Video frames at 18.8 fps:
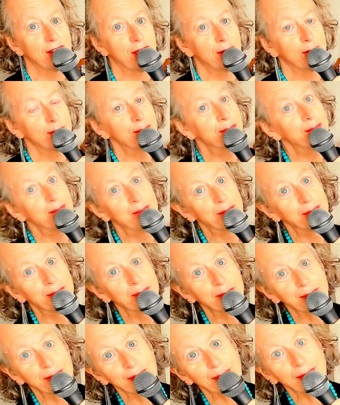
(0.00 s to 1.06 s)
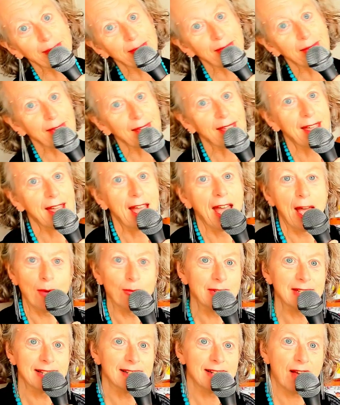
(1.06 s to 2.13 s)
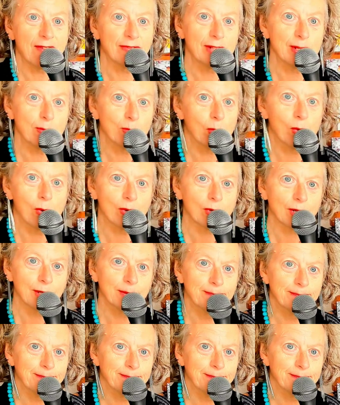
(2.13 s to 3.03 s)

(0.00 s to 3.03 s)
So it was a lovely walk.